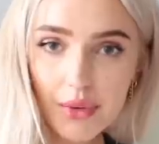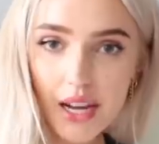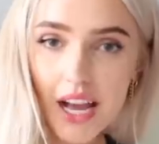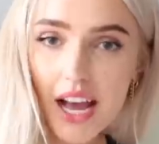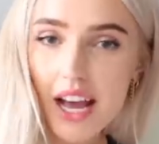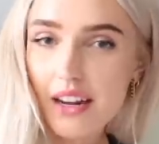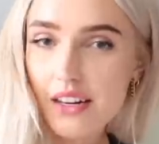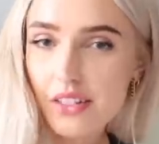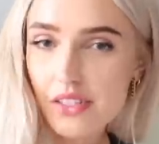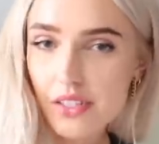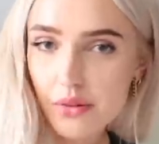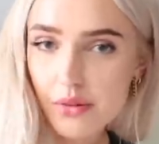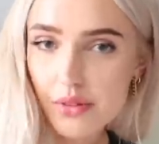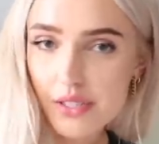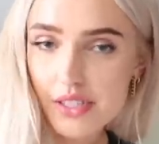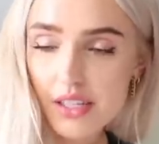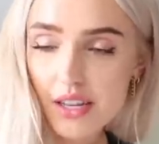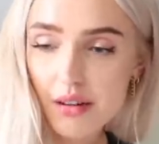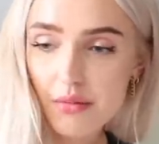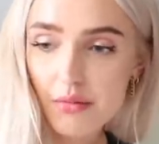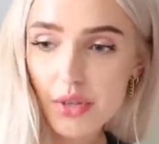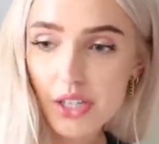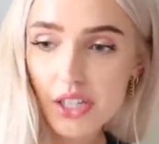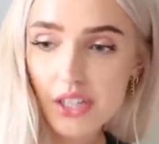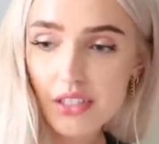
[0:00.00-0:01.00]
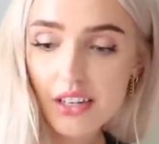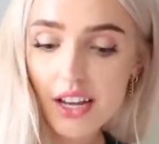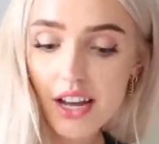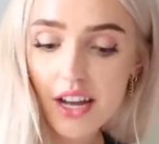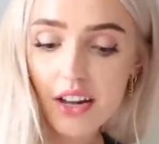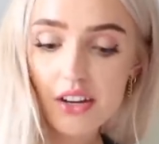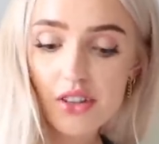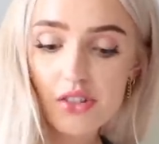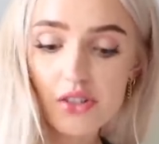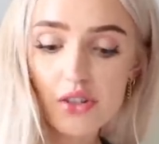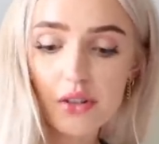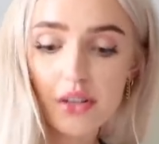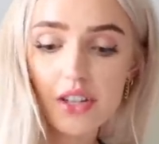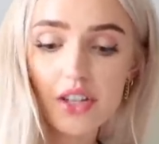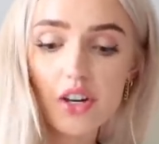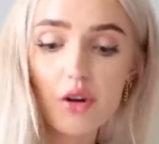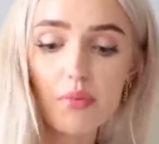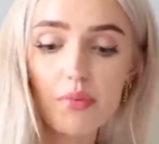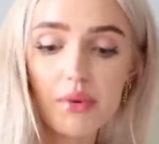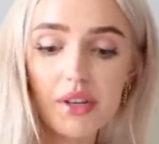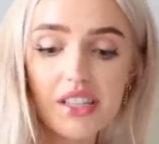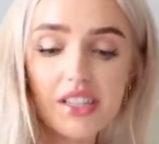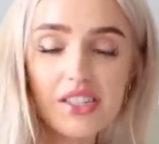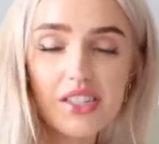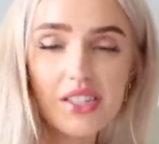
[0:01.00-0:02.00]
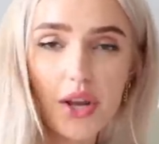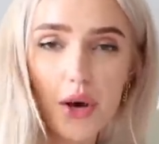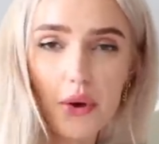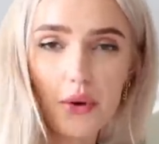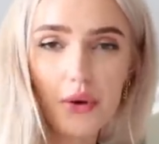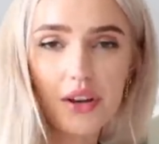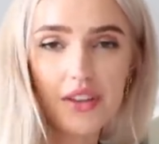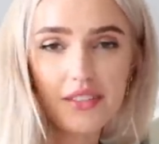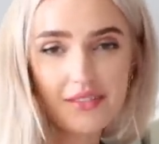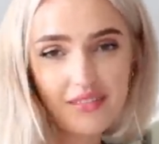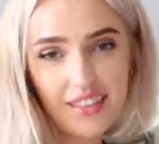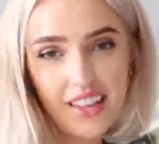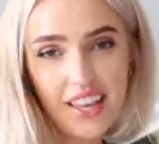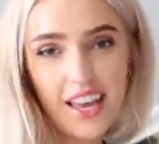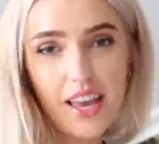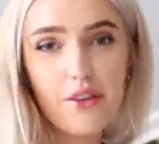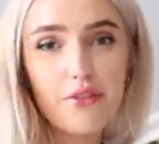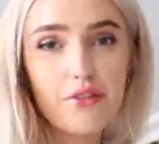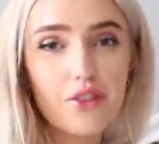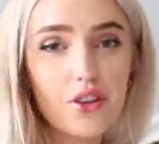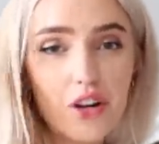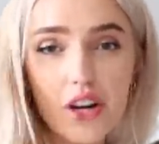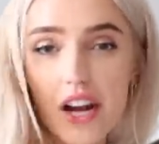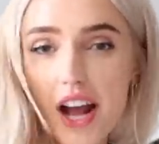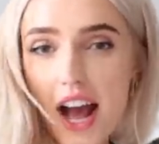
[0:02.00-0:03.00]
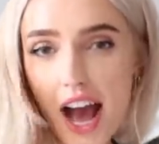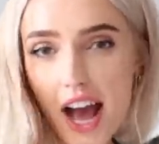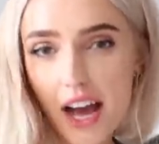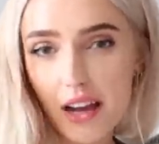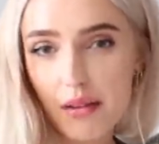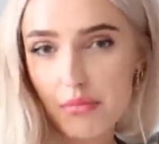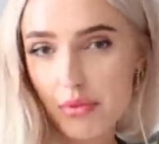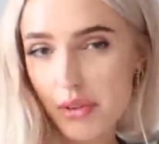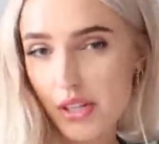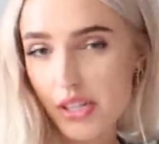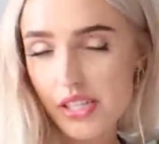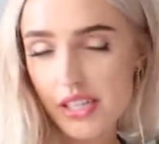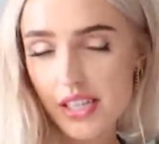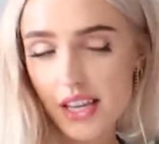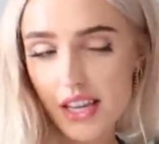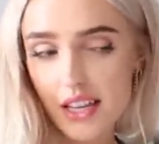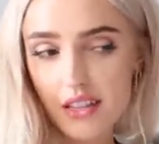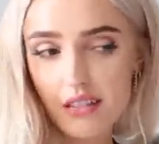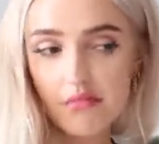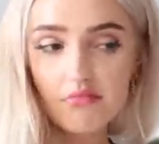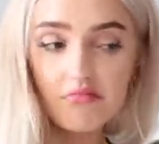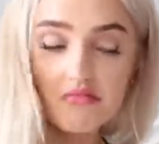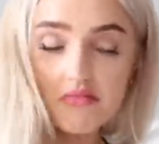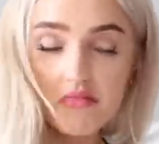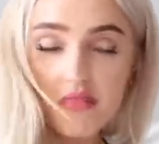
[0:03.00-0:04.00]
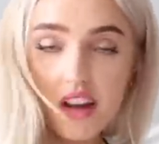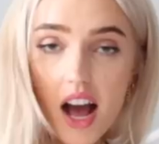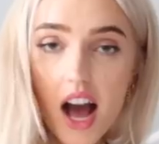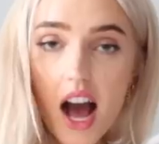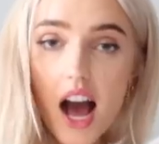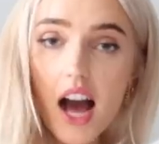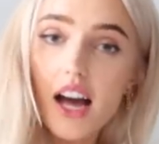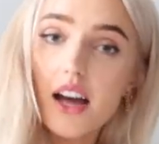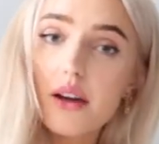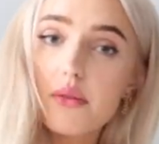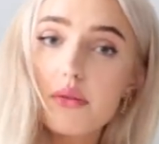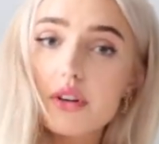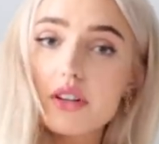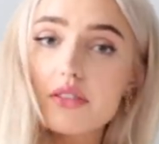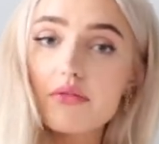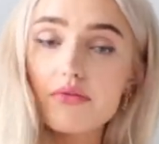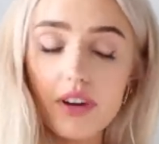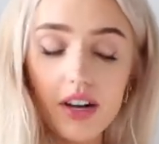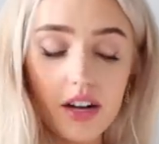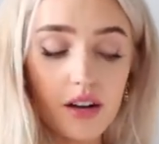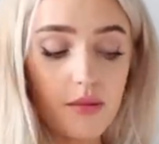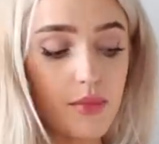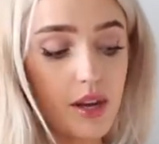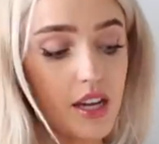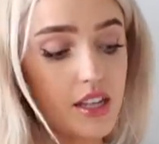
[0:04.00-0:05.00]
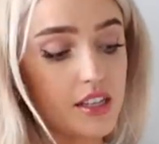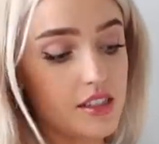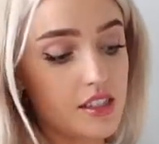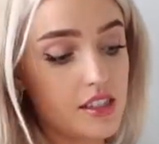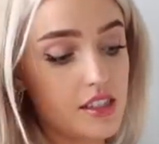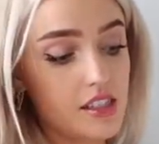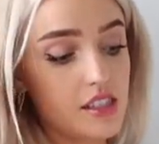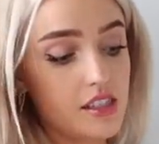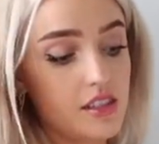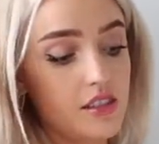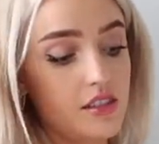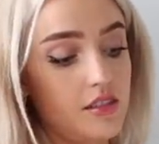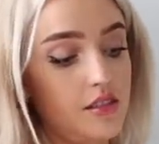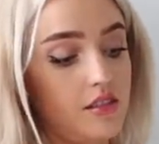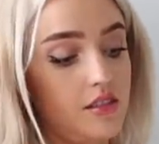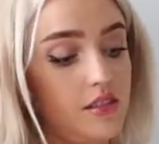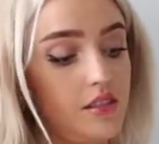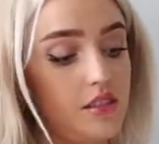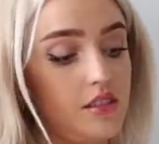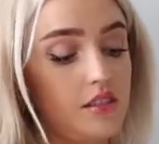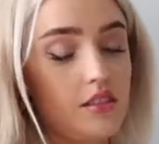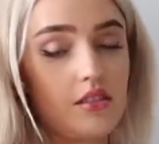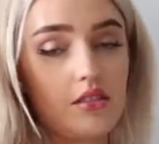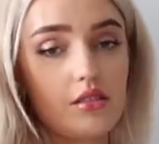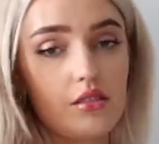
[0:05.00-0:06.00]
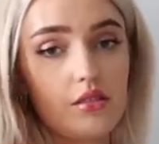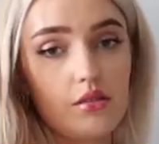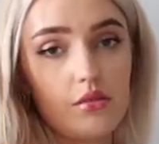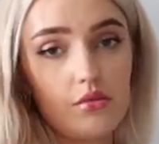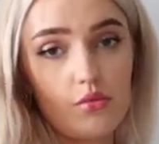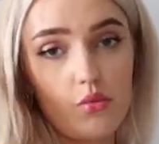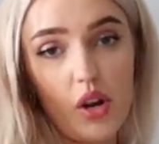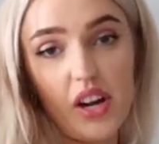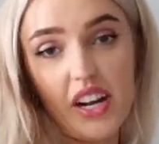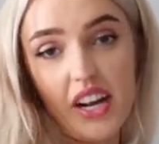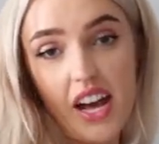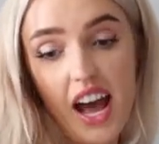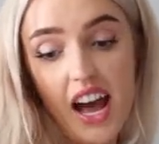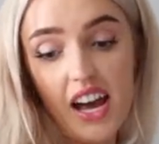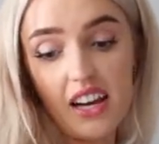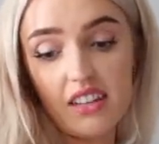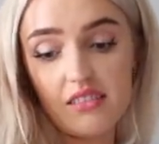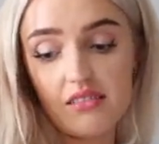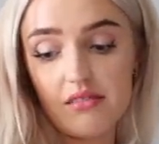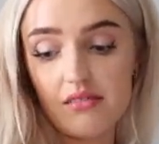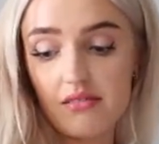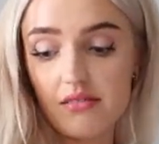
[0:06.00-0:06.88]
my head is always sunburned at Australian Open. So if you're a hat person, I would recommend wearing a hat.